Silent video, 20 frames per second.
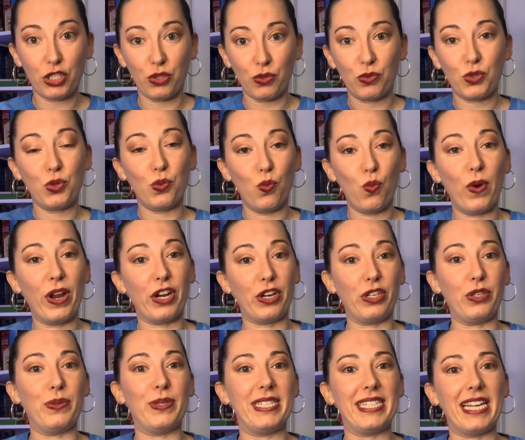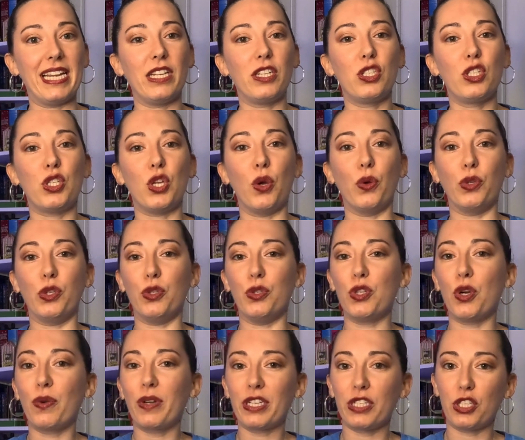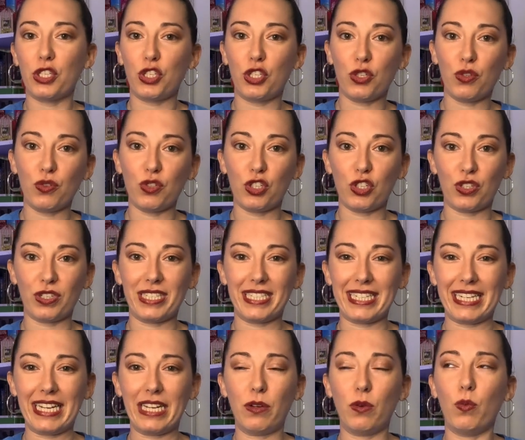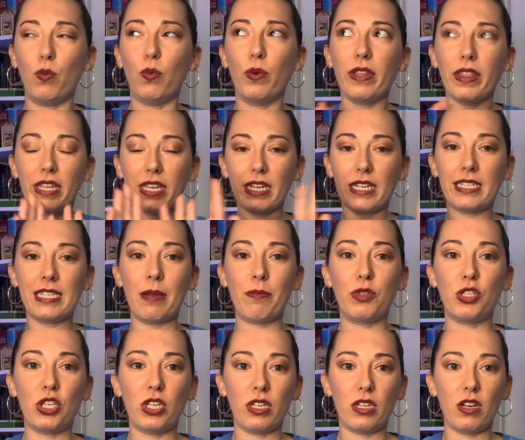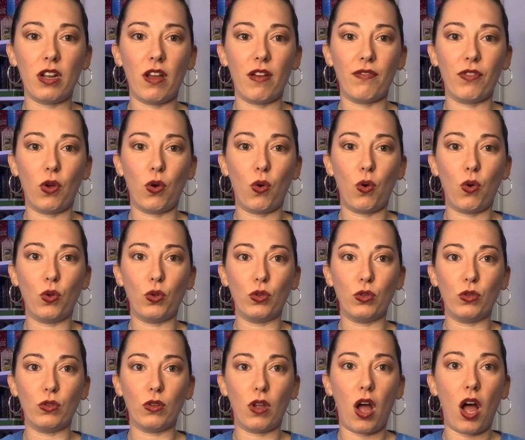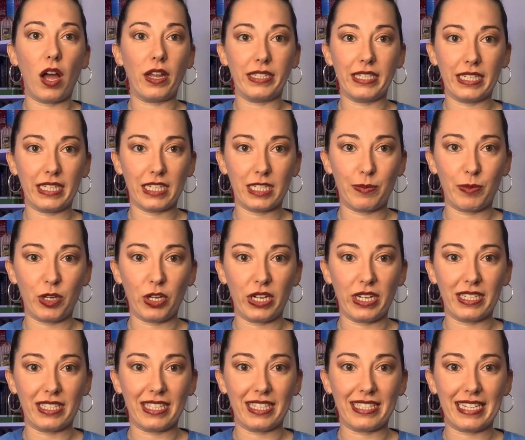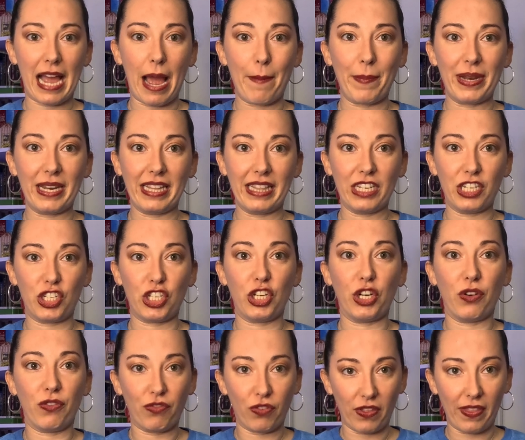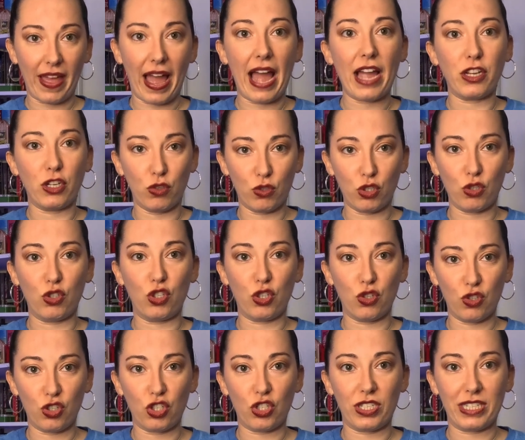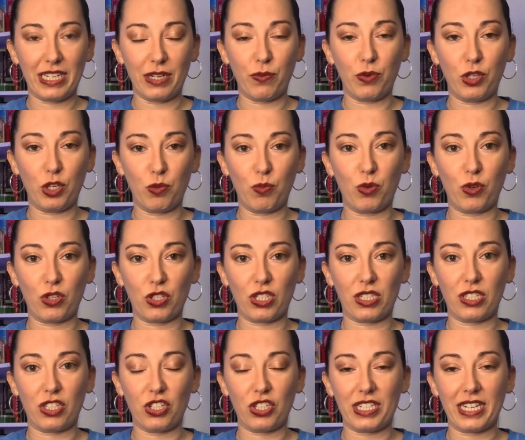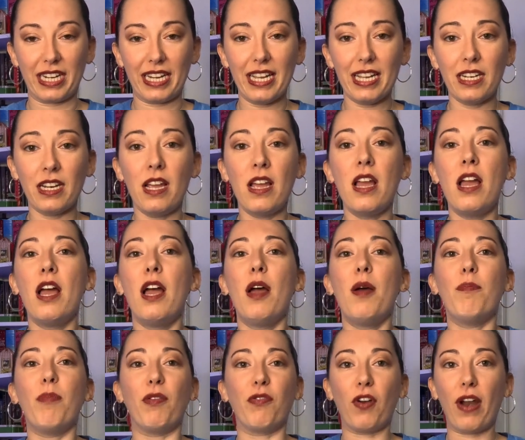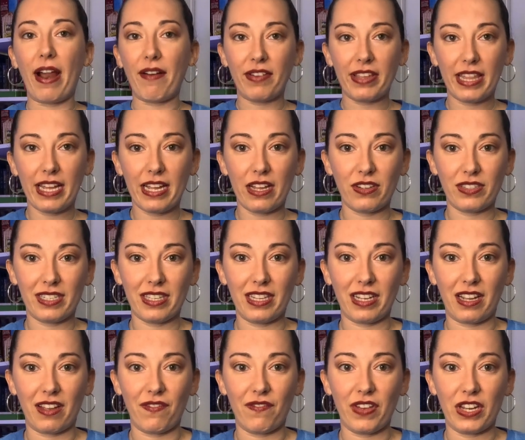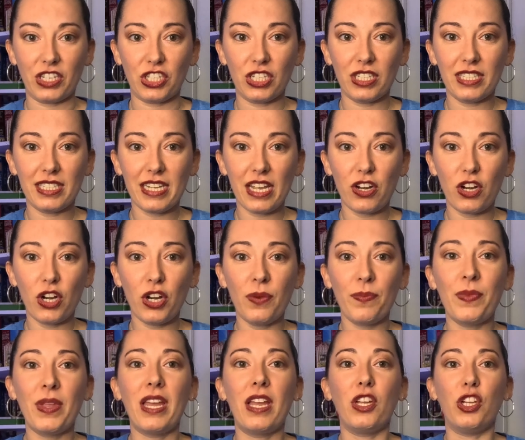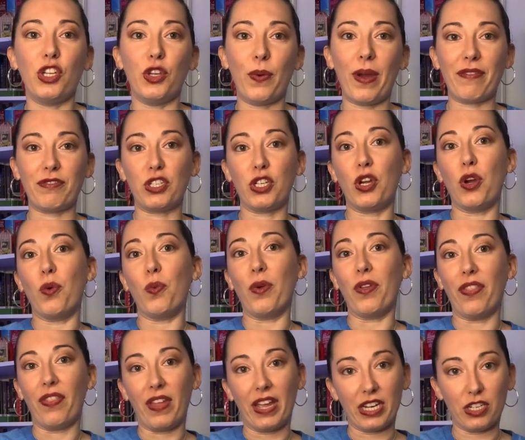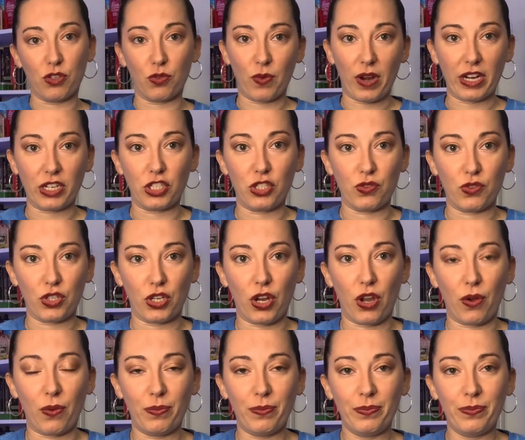to where you sit, so you don't get to choose your seat, with the exception of the whole Honda experience that's happening this year. For that, you do choose your seat when you purchased your ticket, but for everything else in the convention center, you have to go where they direct you to go.